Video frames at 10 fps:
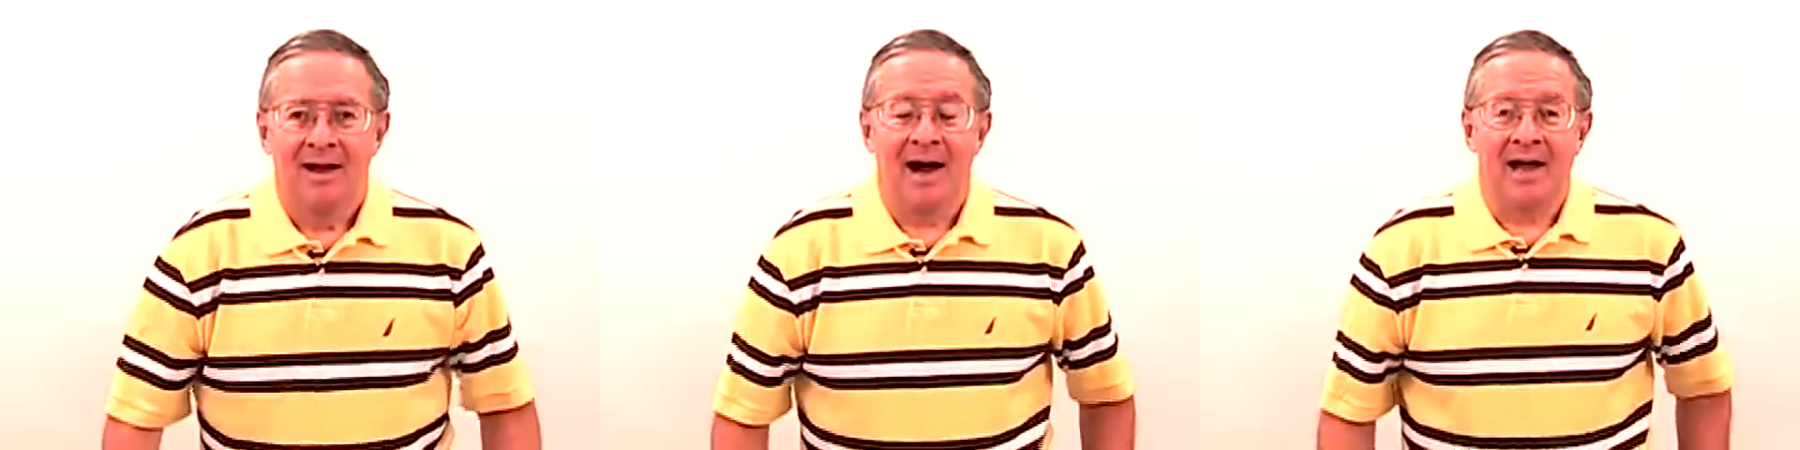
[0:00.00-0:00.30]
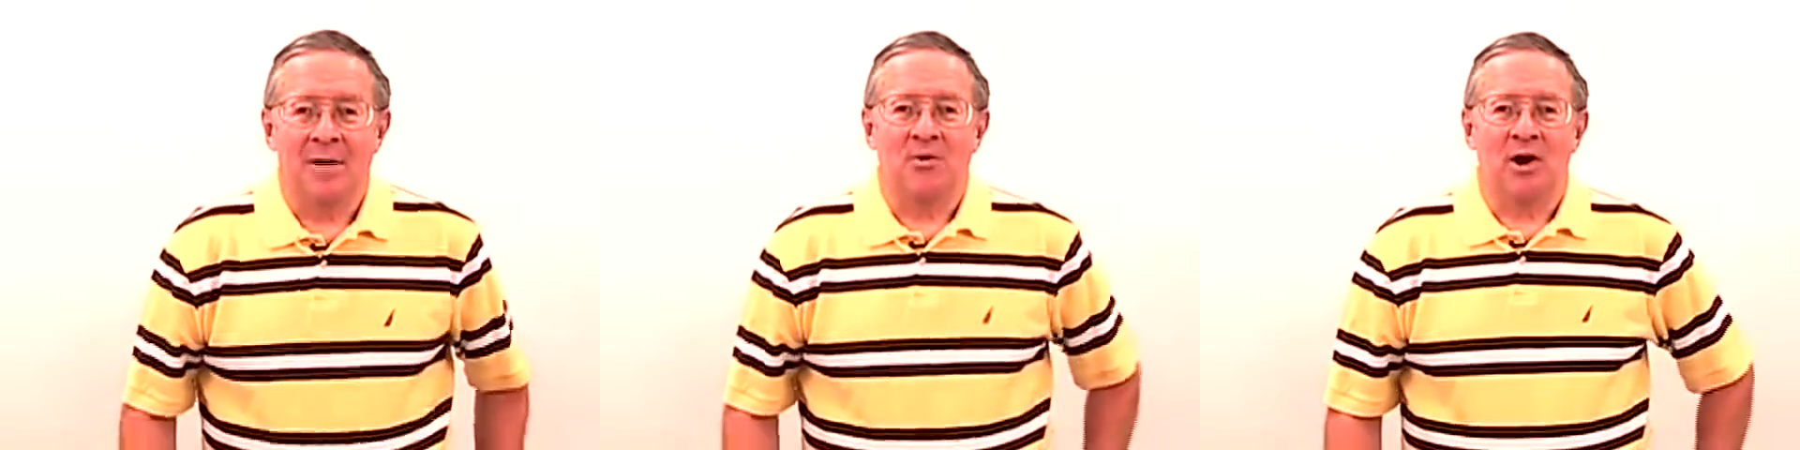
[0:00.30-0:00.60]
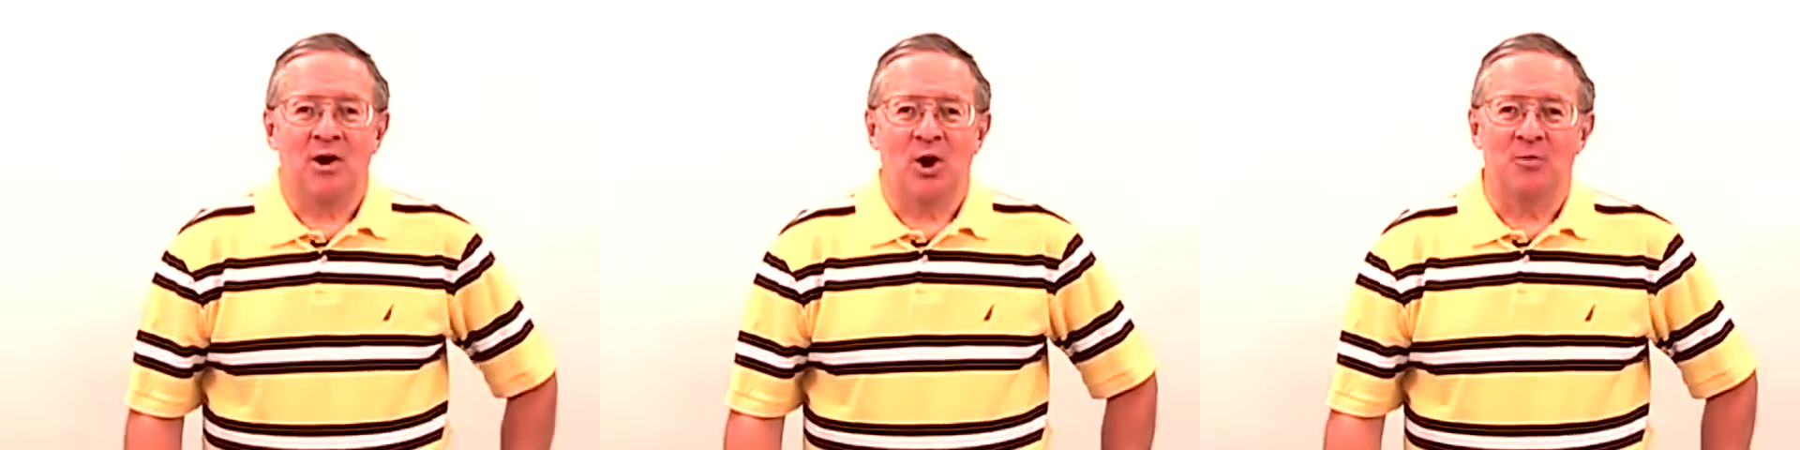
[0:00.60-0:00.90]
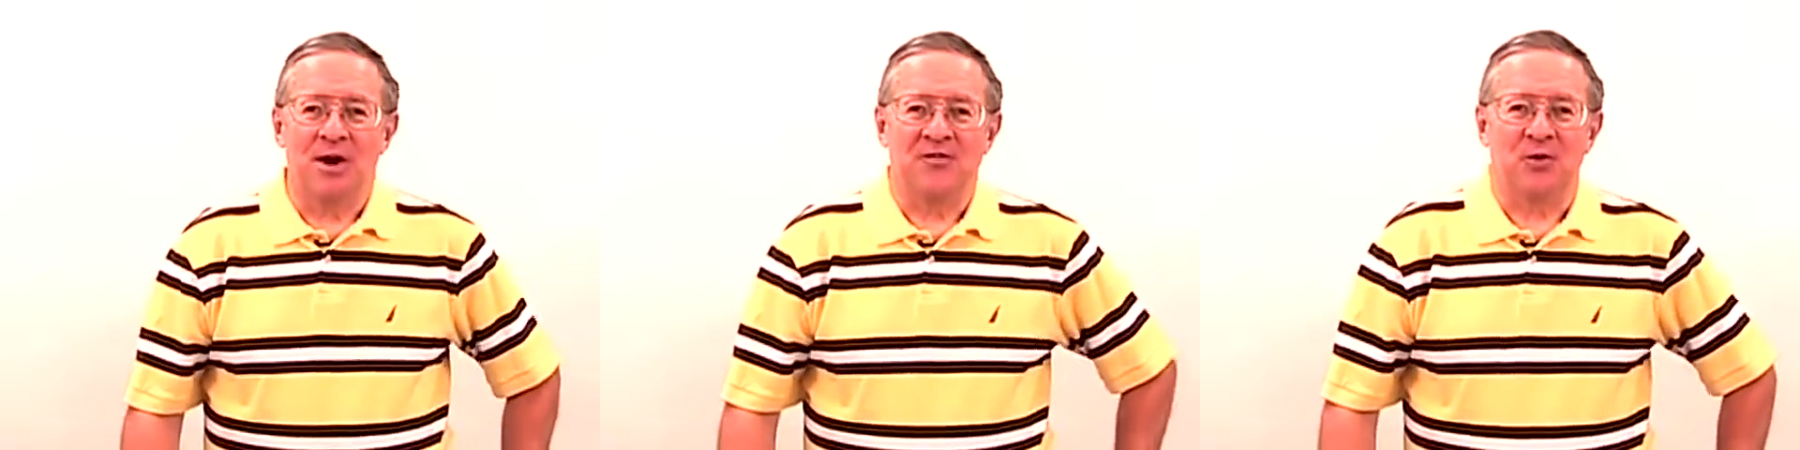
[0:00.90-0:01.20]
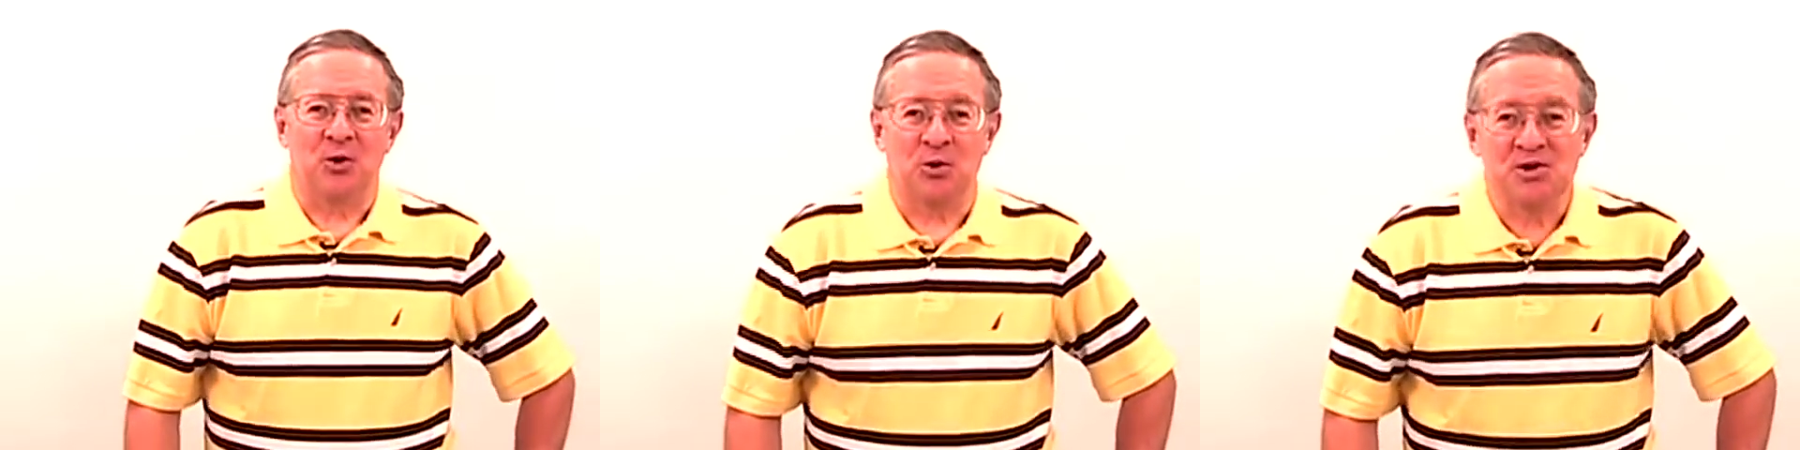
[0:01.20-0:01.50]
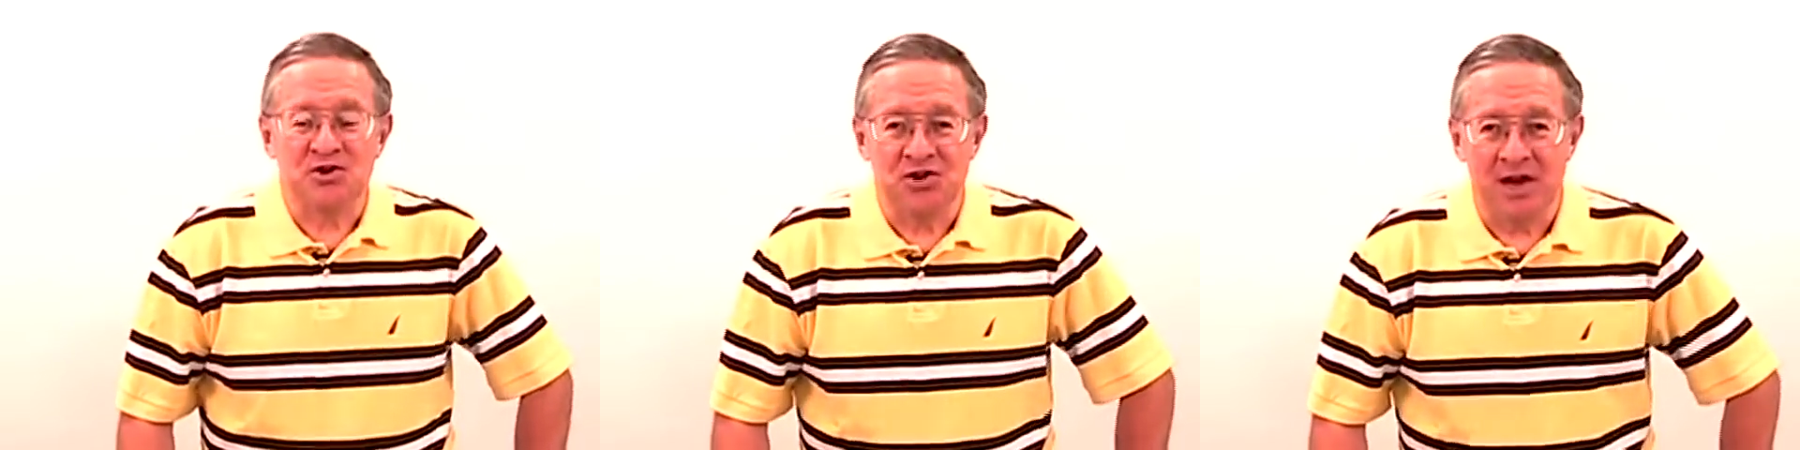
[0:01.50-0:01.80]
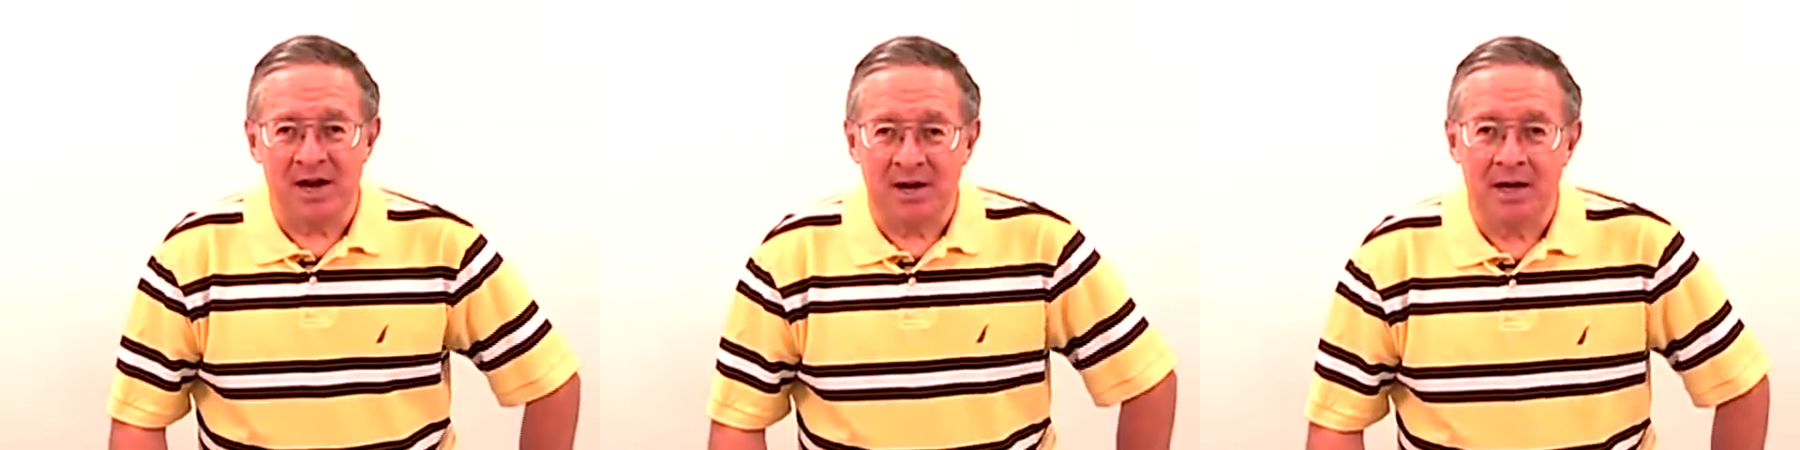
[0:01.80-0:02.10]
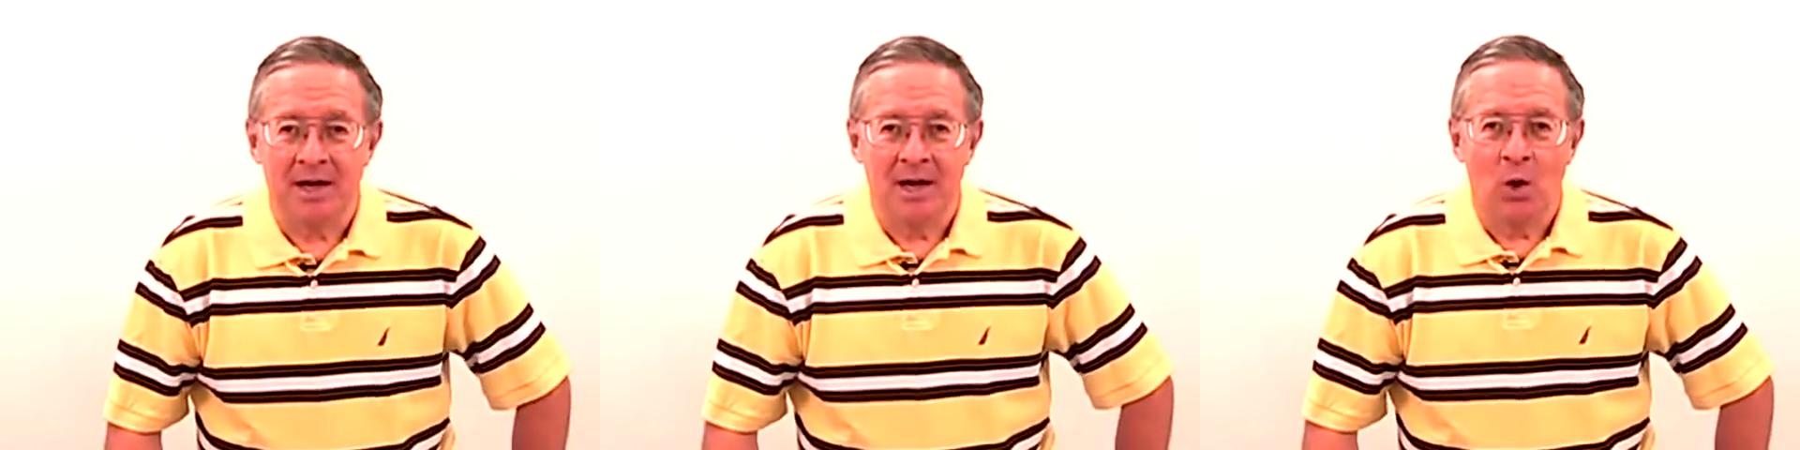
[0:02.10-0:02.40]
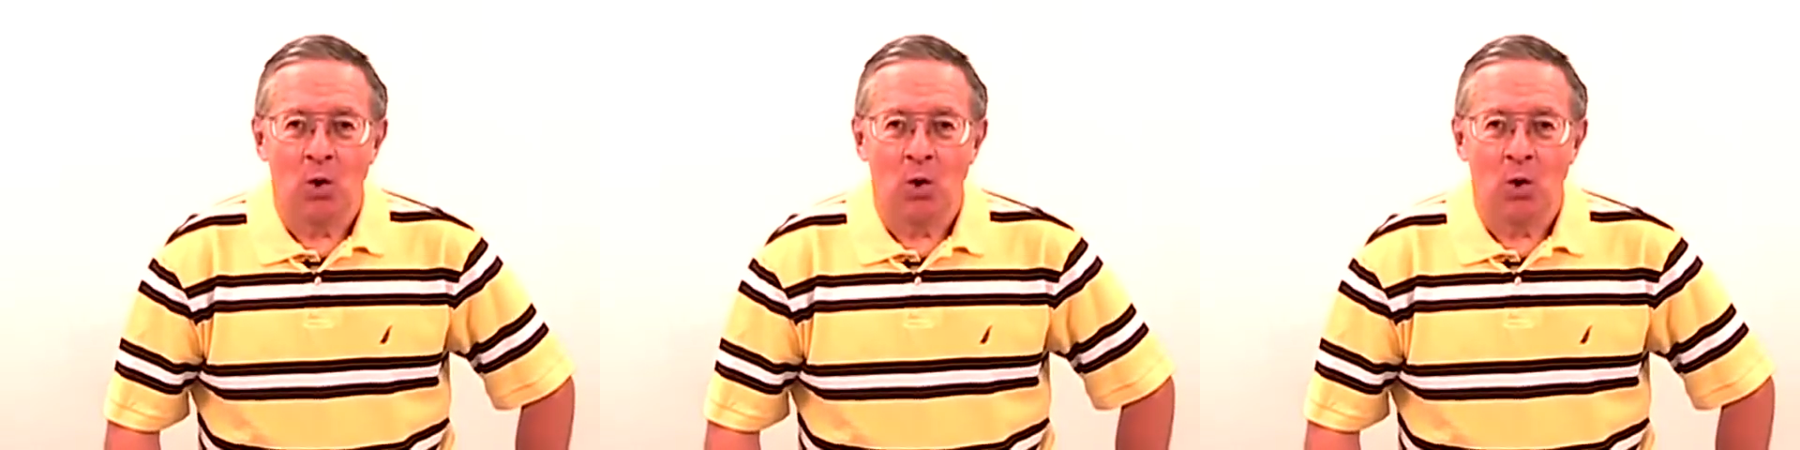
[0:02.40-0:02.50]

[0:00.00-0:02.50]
Hi, I'm Greg Albrecht for Christianity